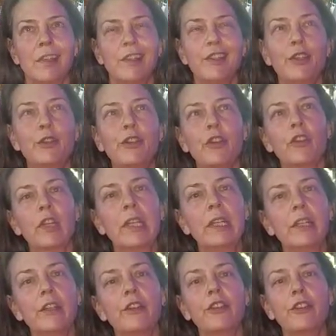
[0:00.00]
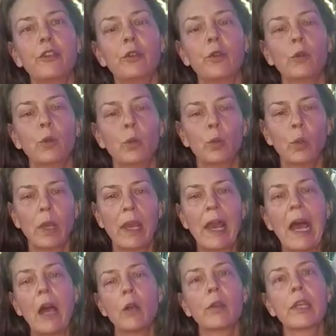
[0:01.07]
you turn it into,
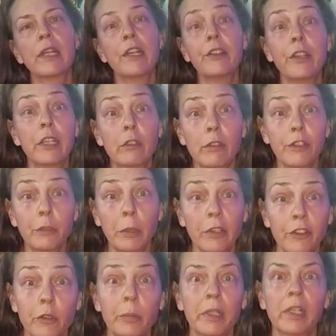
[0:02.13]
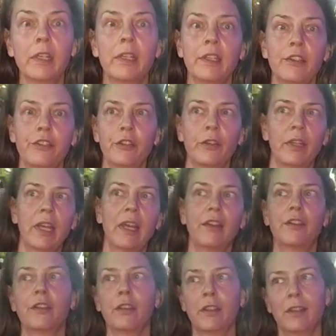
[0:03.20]
how can I take responsibility so
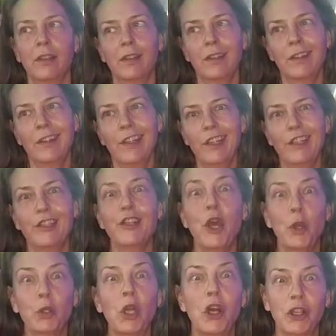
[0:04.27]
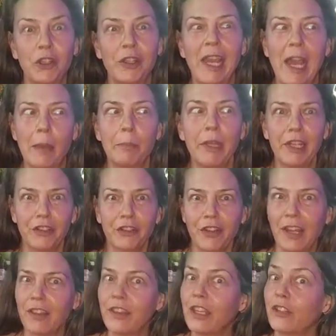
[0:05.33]
that it no longer happens,
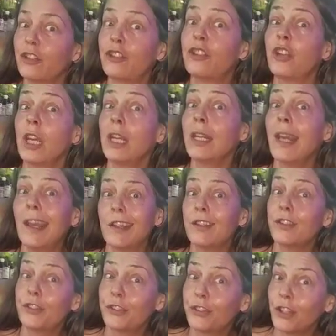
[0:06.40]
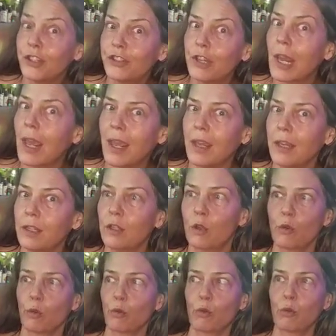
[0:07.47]
that this shit ends today,
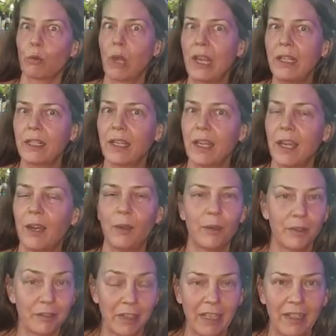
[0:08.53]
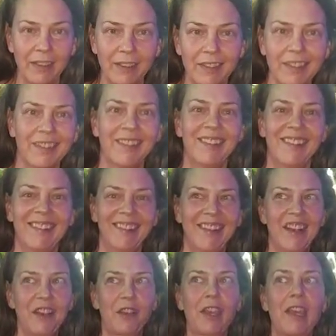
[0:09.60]
right now, right?
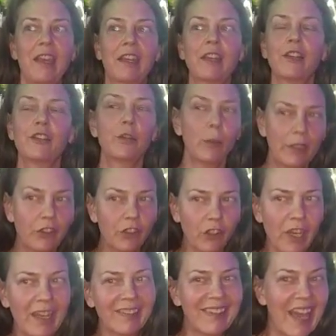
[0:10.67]
Okay, because once you're at